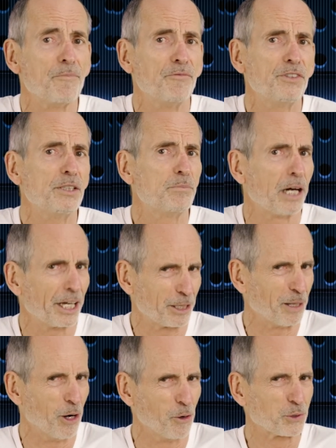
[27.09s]
like with a
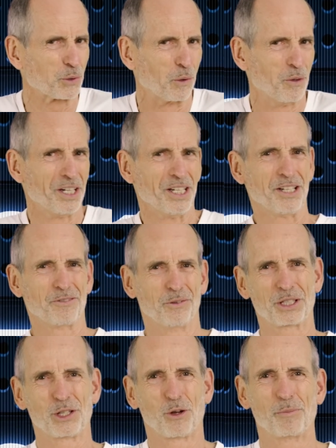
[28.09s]
car, where a
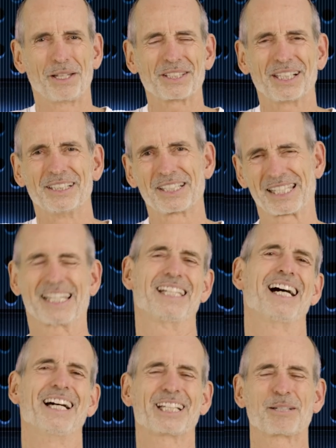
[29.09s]
mileage counter is
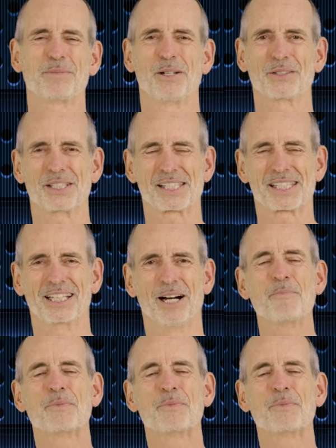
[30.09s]
installed, the more